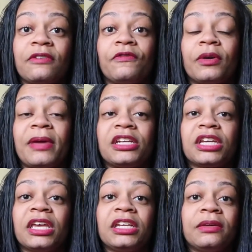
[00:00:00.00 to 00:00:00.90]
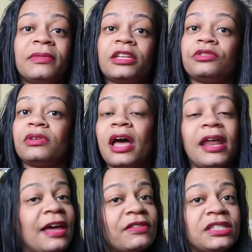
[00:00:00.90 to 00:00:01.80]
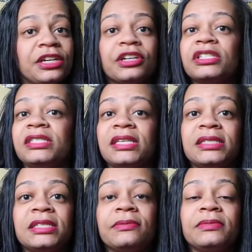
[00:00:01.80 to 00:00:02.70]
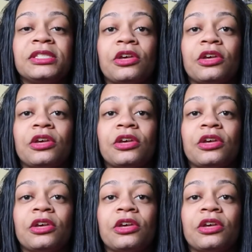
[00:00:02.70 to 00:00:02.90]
and for Magic Kingdom they do not have a tiered system,